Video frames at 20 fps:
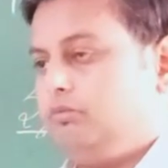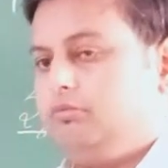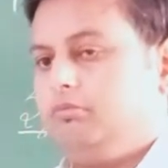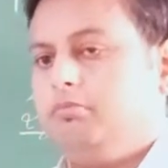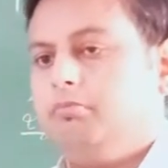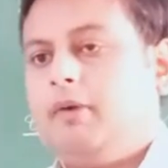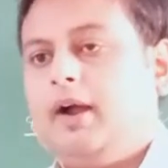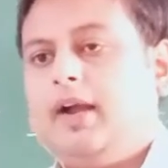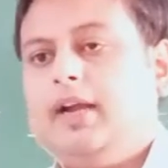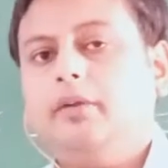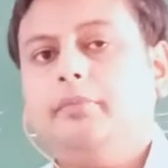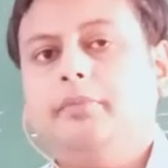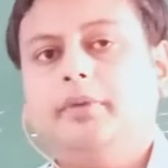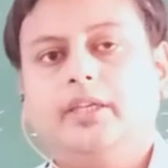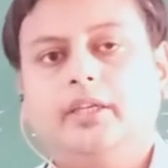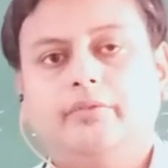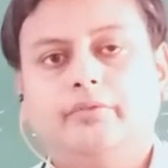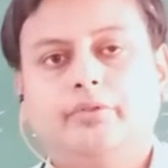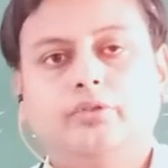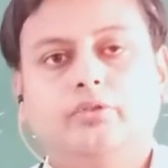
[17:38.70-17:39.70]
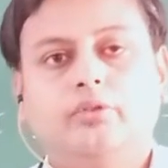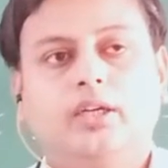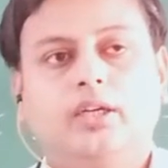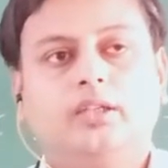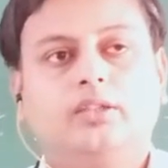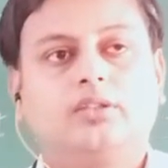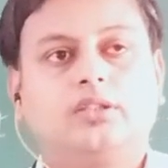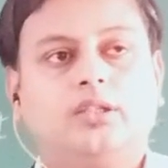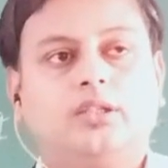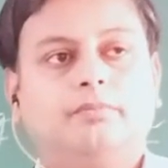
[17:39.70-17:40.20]
might give you
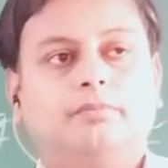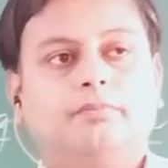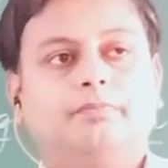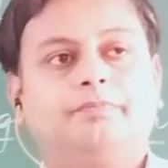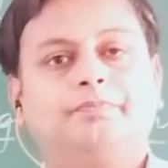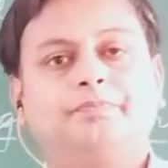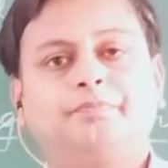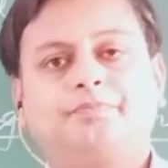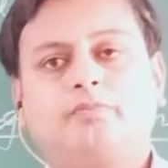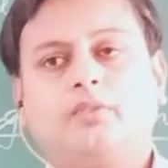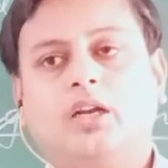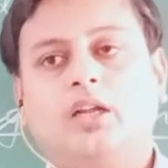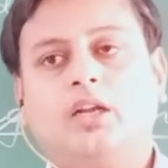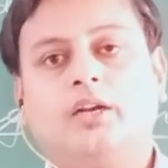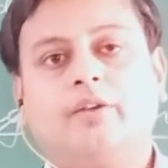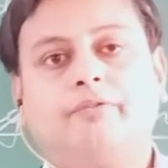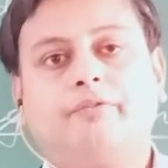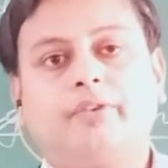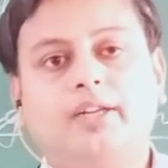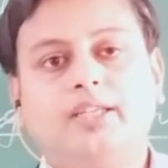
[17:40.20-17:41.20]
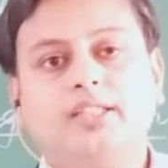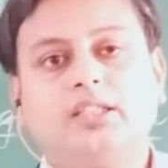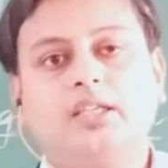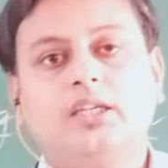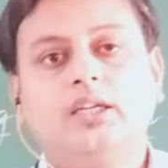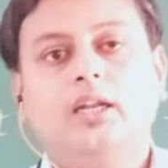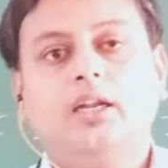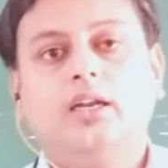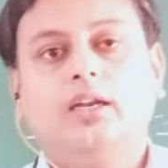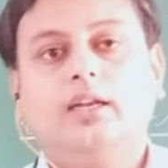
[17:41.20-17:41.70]
an some
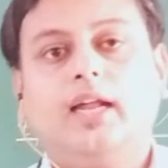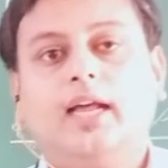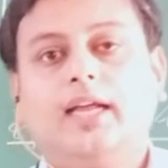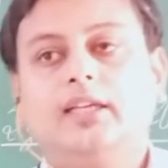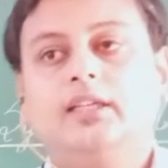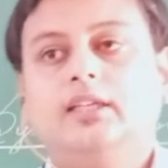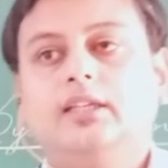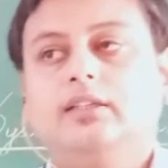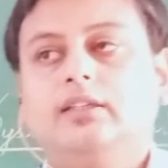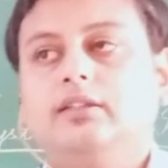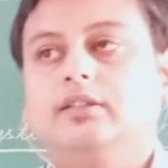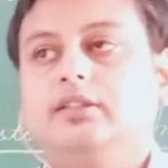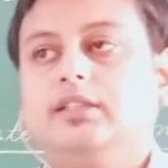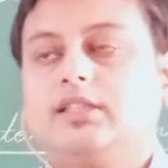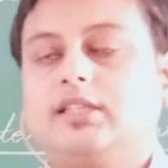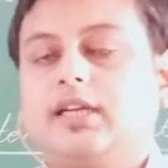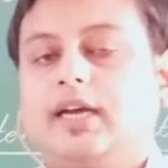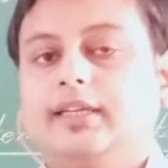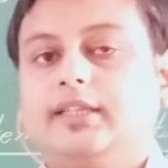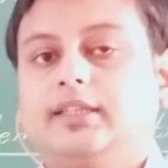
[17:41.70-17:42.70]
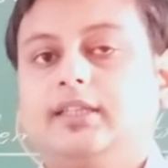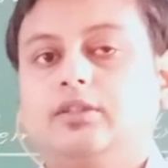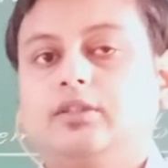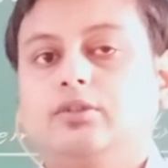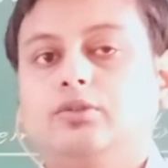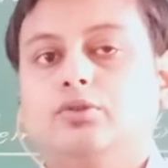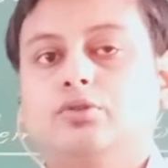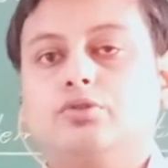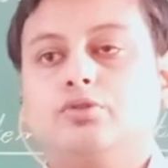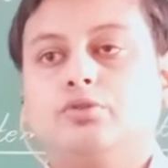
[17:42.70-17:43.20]
reference, like this
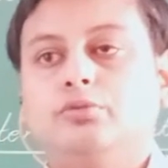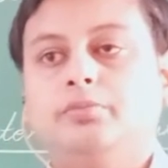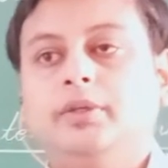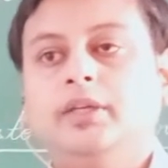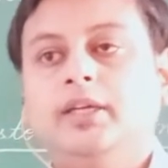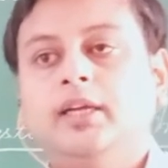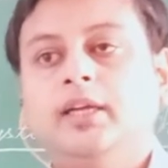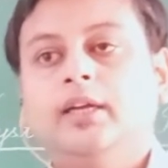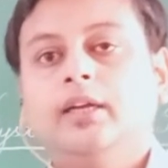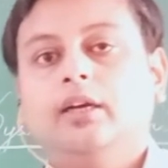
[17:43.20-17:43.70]
icon goes to be